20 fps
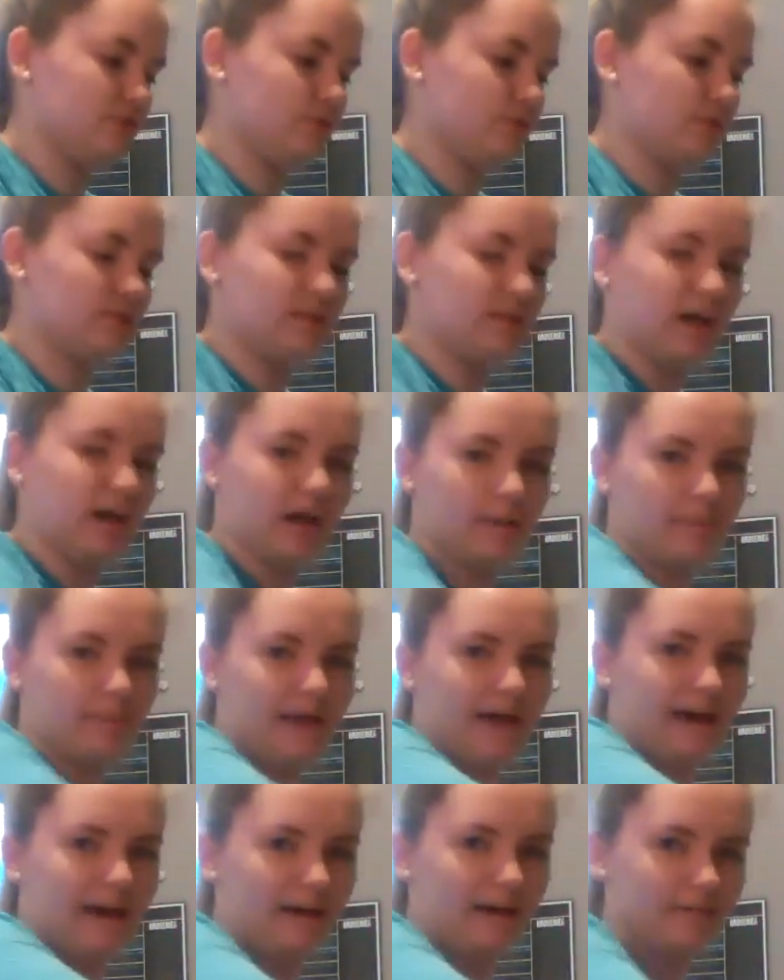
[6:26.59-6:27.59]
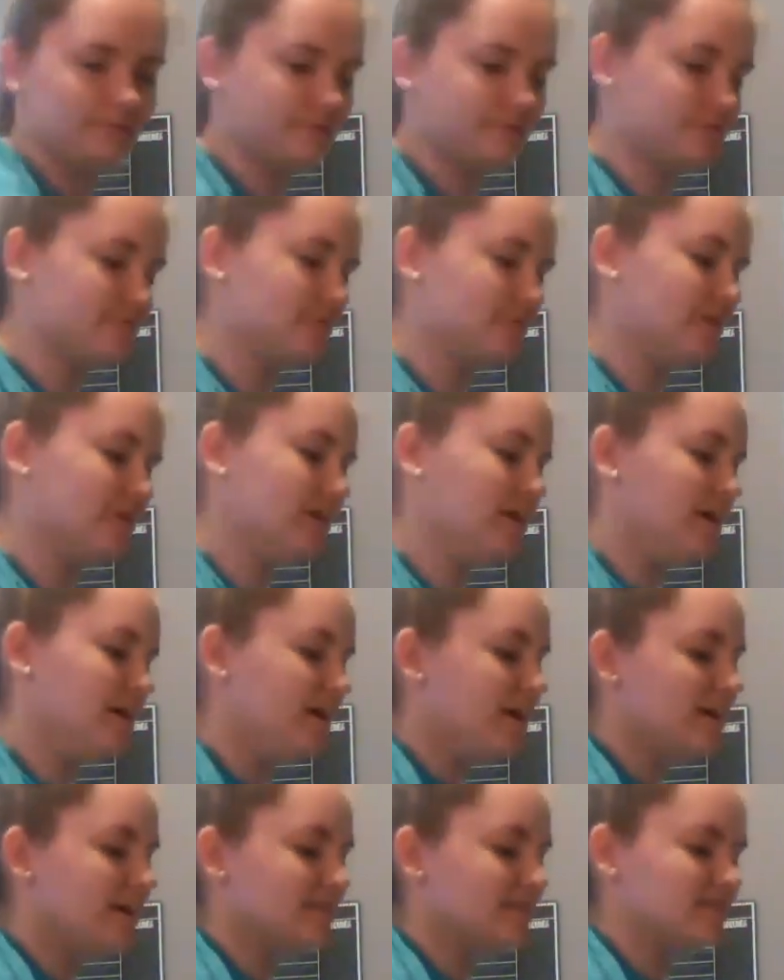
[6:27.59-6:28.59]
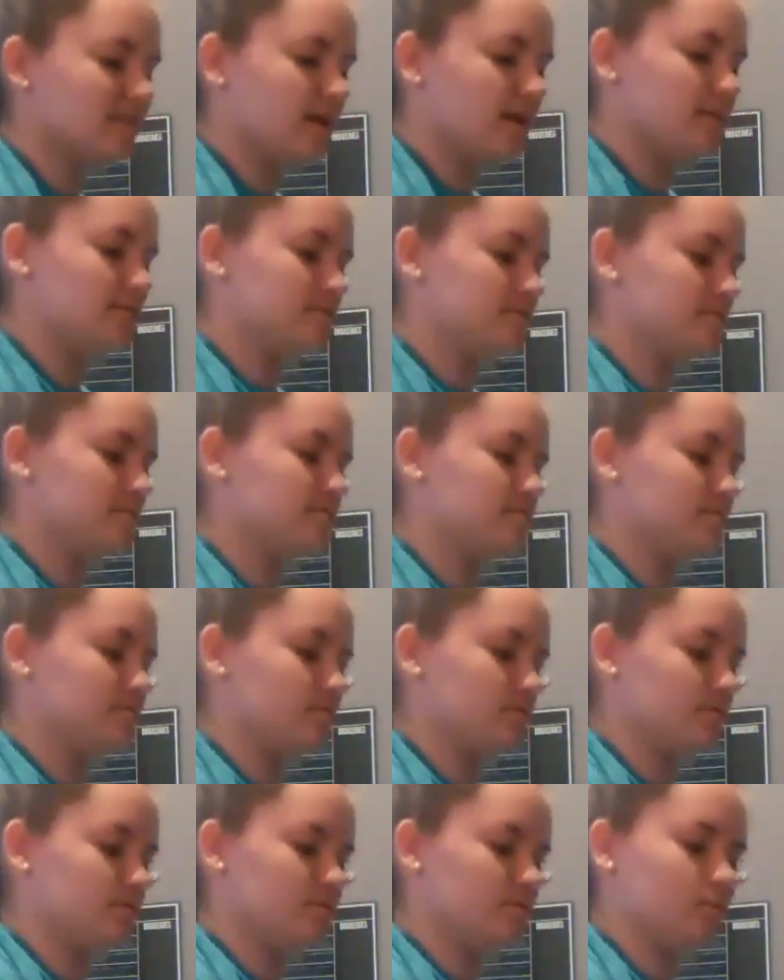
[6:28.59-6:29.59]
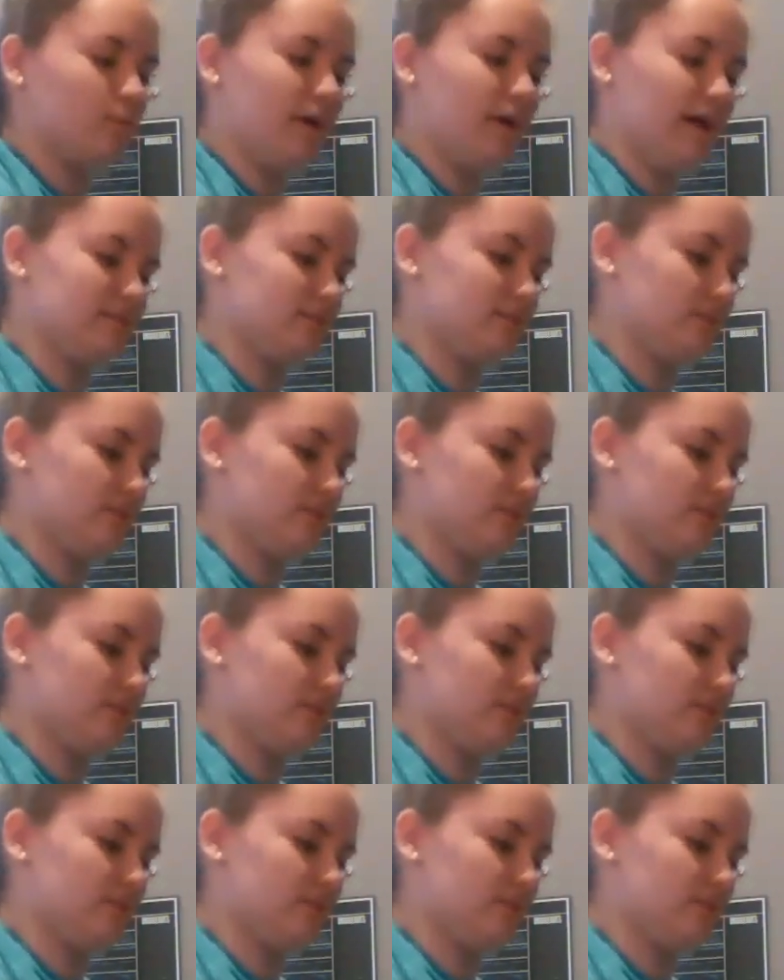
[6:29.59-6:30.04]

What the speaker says: so the top half is not wet.